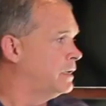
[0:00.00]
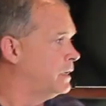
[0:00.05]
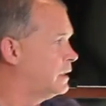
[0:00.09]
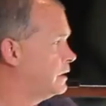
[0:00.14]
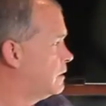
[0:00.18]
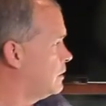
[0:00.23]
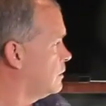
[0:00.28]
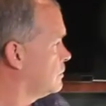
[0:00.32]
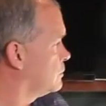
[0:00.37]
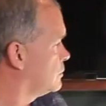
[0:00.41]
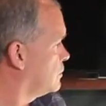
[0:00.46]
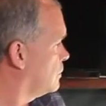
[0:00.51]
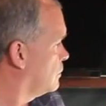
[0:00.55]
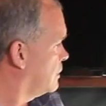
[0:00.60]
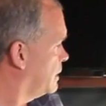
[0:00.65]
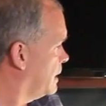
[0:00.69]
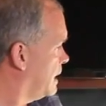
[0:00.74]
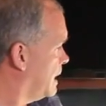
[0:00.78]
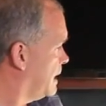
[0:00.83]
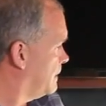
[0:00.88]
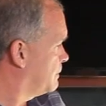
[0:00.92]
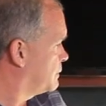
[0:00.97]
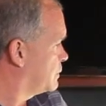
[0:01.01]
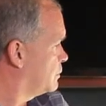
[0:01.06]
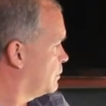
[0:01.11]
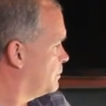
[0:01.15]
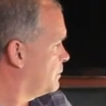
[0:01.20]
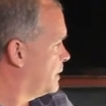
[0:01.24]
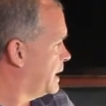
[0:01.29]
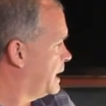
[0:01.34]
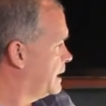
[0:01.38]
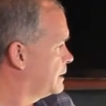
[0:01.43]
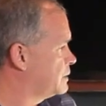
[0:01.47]
and also the
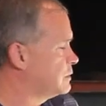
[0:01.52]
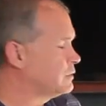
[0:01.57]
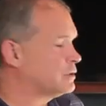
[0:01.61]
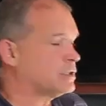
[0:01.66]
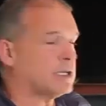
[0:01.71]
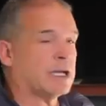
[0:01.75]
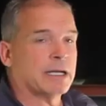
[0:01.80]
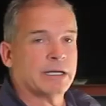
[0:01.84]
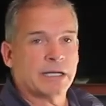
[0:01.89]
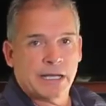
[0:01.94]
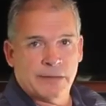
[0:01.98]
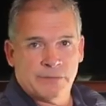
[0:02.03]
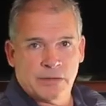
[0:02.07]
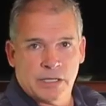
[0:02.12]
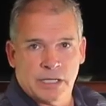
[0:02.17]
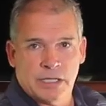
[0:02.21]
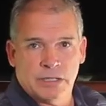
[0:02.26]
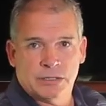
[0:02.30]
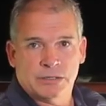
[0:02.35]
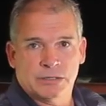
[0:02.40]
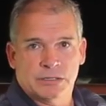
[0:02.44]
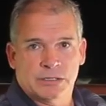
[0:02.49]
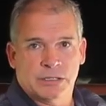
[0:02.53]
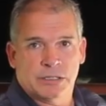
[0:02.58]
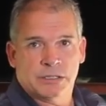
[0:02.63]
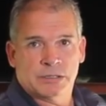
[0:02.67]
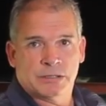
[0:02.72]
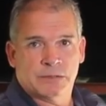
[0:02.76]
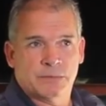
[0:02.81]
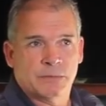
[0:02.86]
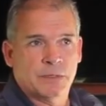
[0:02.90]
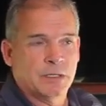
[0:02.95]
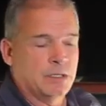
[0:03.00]
optional passenger side navigation system.